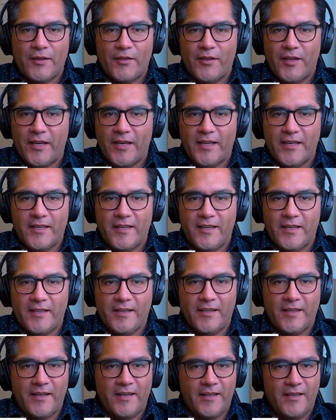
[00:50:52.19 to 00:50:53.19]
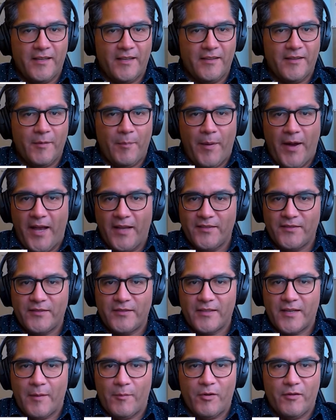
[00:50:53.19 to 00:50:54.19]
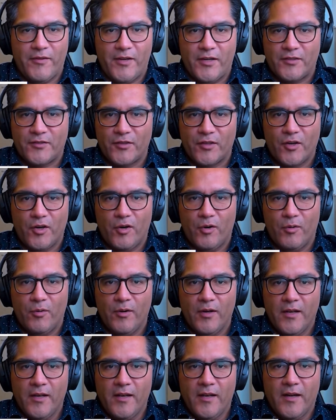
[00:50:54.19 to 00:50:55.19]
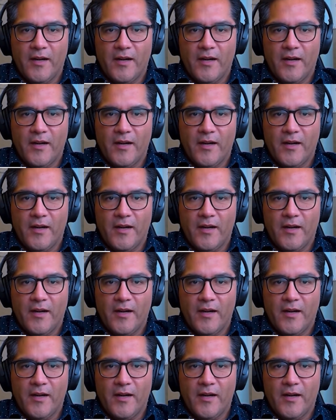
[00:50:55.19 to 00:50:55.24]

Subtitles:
I think in the past, a couple of years ago,